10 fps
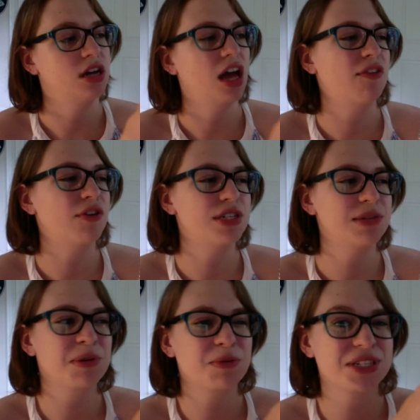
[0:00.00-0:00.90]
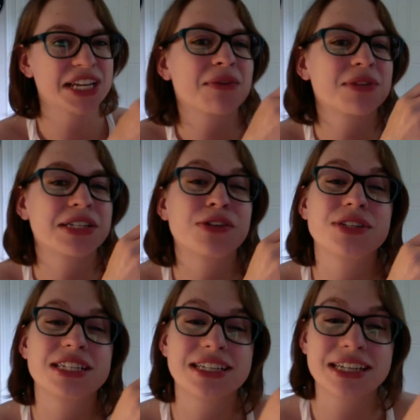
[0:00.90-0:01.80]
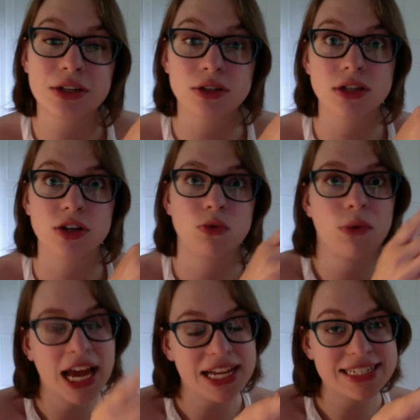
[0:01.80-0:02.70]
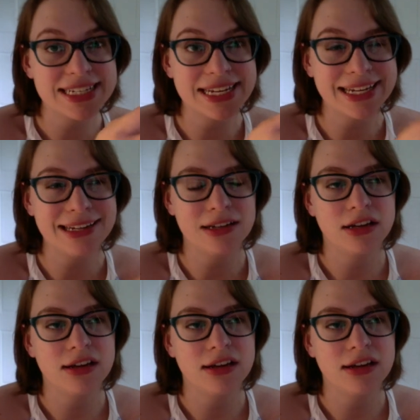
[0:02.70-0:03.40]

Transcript: I've heard some people say it was a little slick or a little waxy.